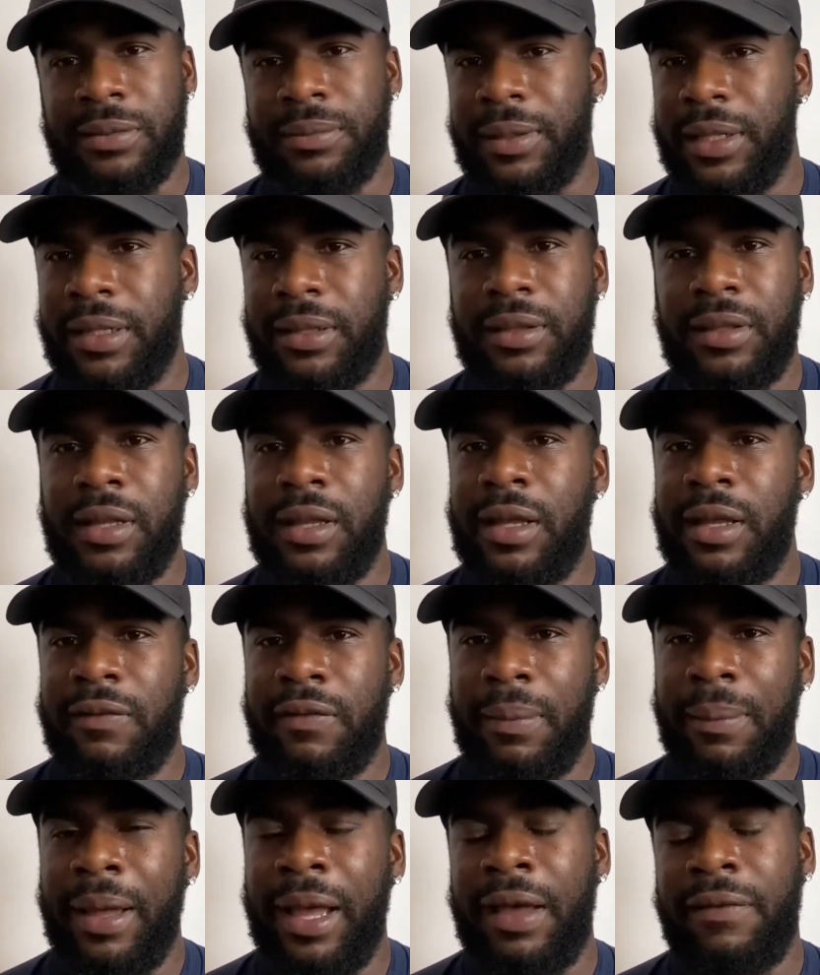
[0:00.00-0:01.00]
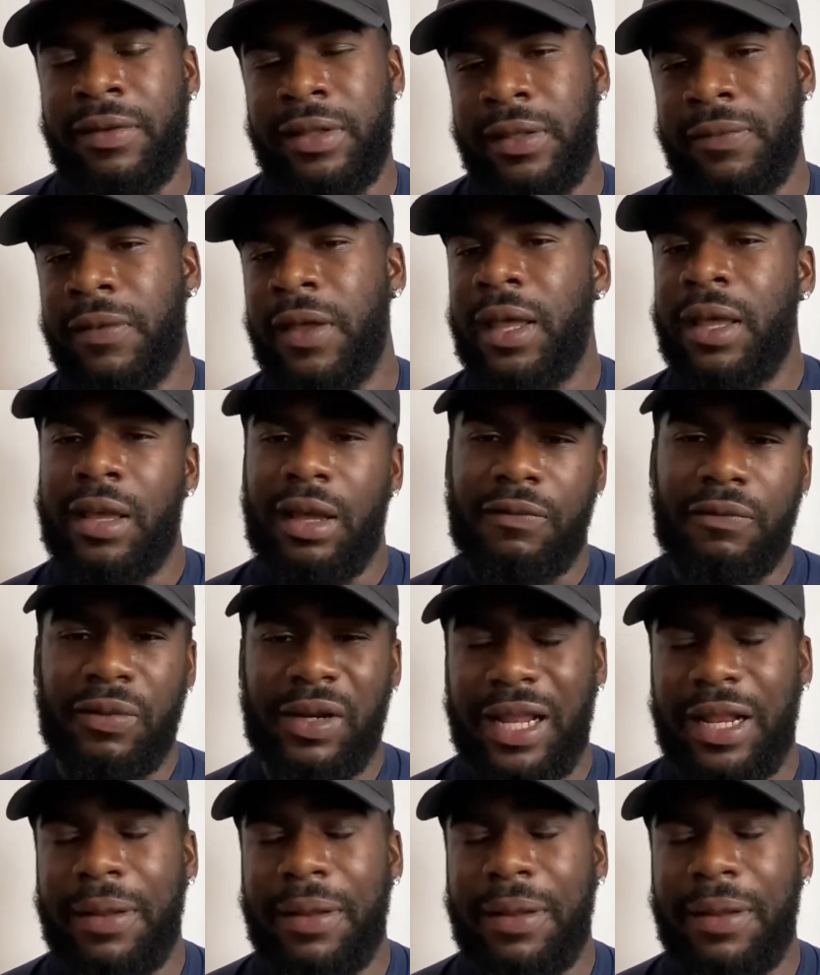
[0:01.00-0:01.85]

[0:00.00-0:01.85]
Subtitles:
man. They might have I feel like the